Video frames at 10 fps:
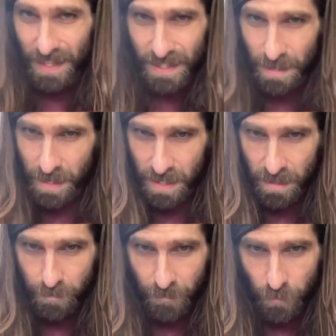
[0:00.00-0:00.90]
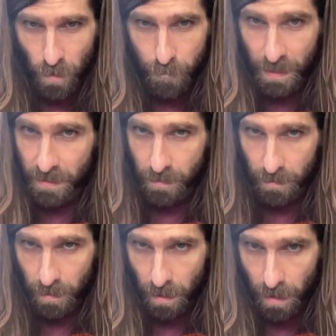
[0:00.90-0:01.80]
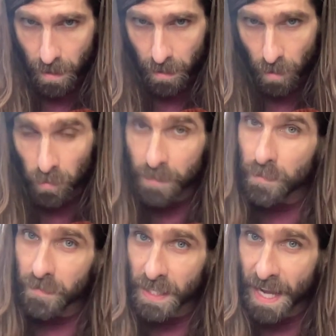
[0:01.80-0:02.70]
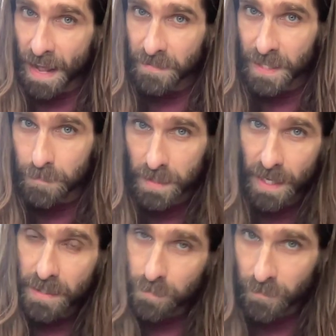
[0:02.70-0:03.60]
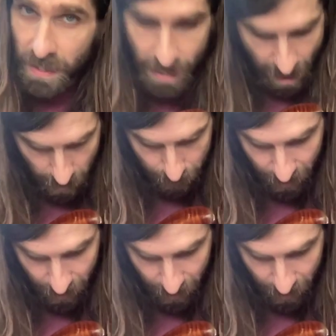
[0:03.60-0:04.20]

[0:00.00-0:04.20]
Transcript: of the same idea as before, but it's only moving in half steps, and it's moving down.